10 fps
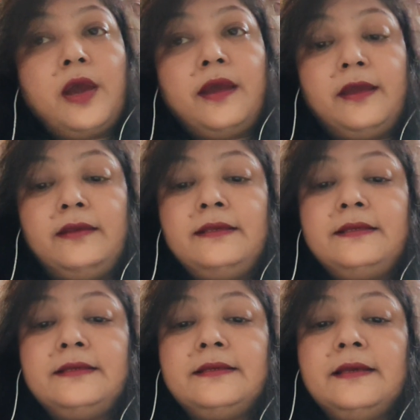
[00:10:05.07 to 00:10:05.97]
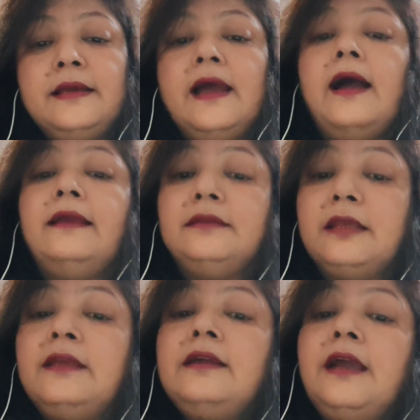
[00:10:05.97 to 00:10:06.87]
twice, I
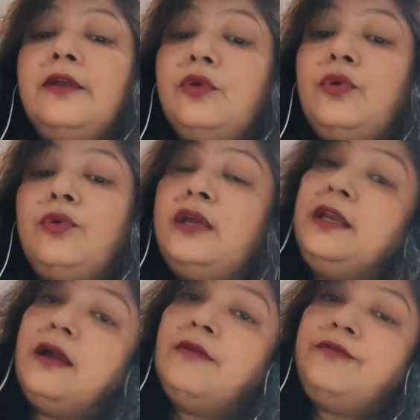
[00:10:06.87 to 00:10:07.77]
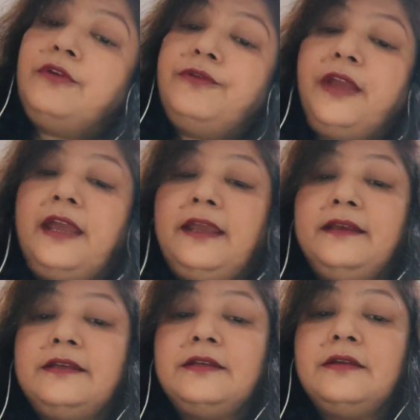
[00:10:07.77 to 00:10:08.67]
think I know enough of
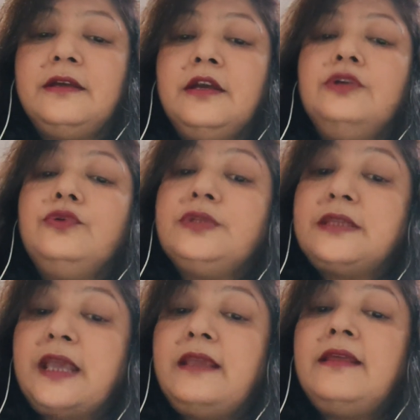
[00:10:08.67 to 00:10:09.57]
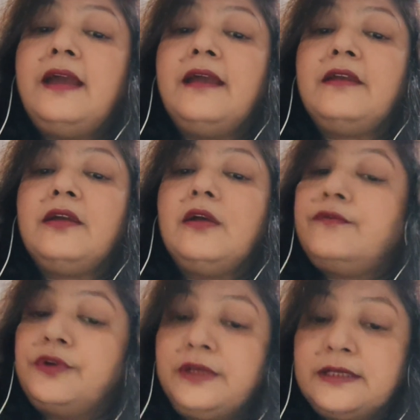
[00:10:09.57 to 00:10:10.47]
hate to say that
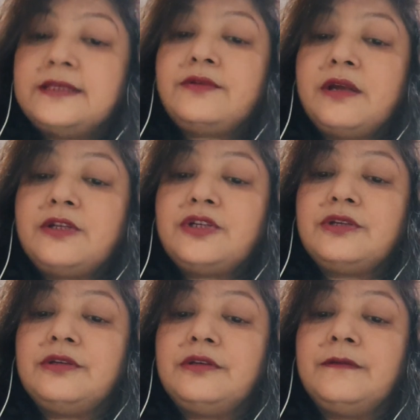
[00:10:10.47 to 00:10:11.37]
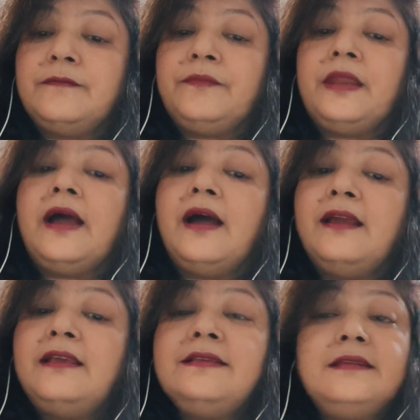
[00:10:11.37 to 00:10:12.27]
for destruction,
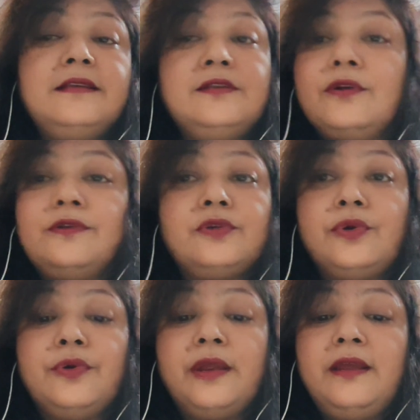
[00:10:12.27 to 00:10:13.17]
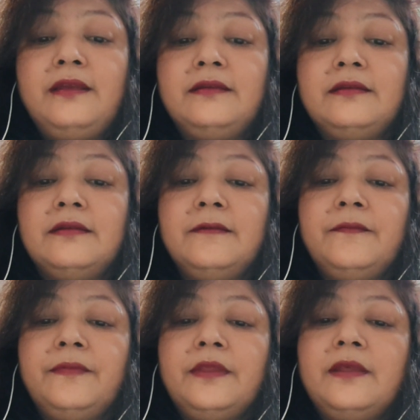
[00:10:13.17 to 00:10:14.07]
ice is also great,
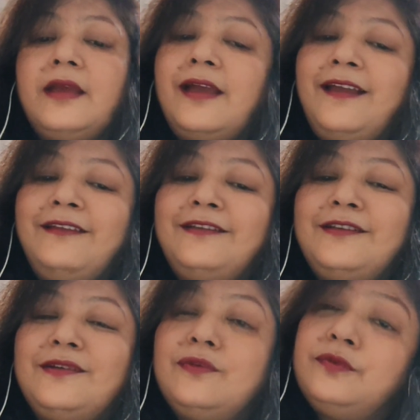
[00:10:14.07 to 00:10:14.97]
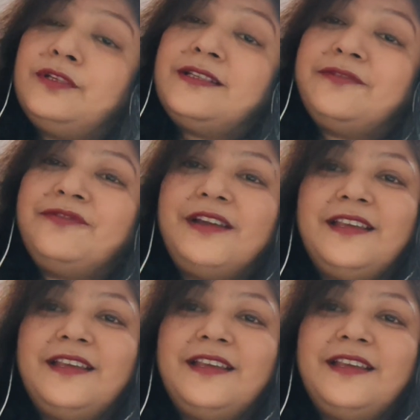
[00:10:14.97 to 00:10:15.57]
and etc.